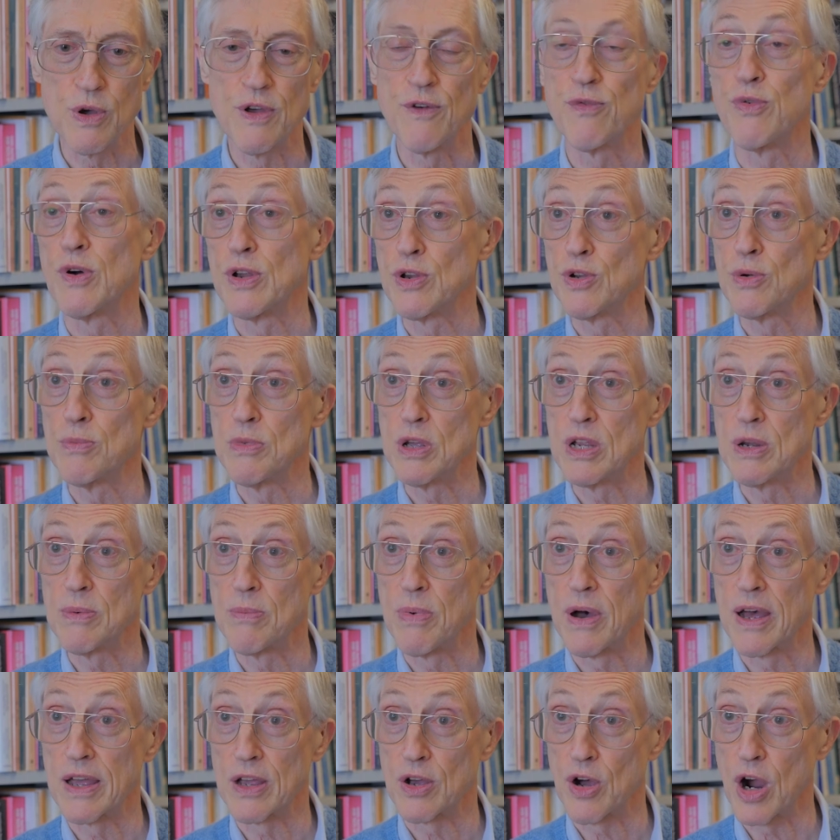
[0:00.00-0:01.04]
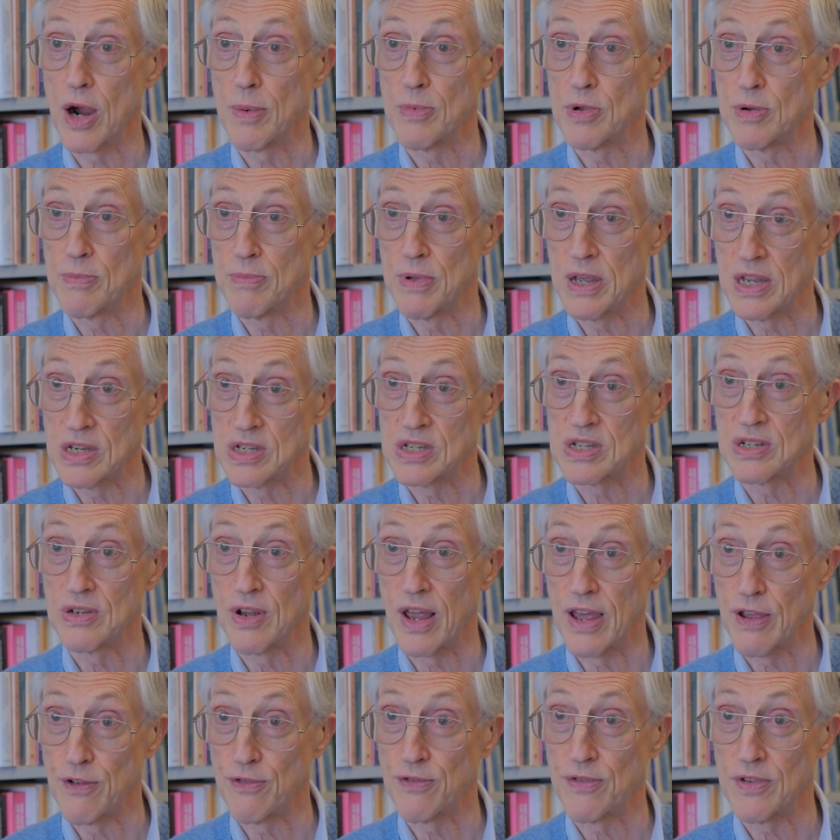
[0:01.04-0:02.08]
if what you mean by carbon-based
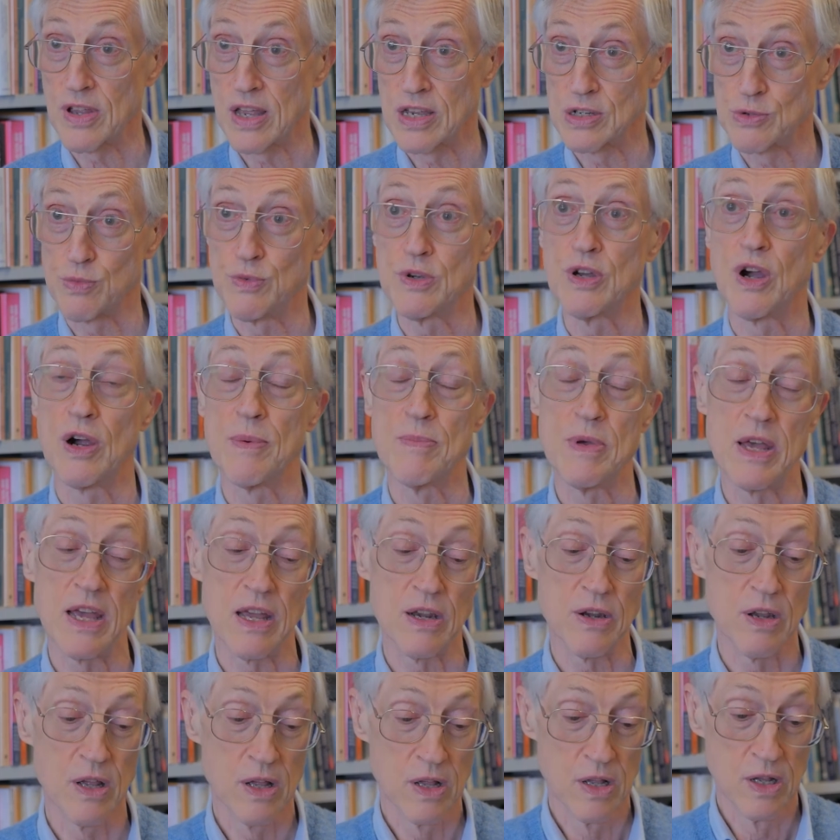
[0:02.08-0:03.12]
life as we are made.